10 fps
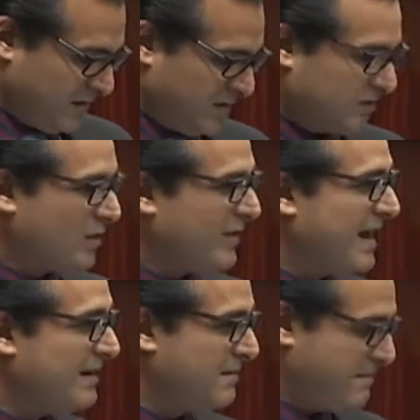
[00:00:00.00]
so
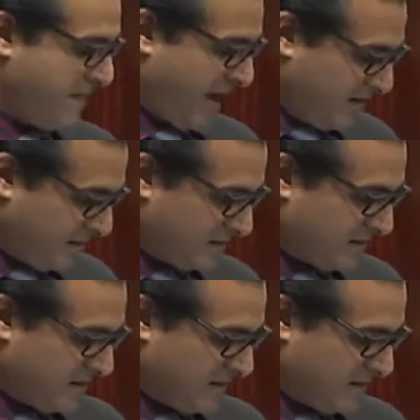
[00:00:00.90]
that mayors,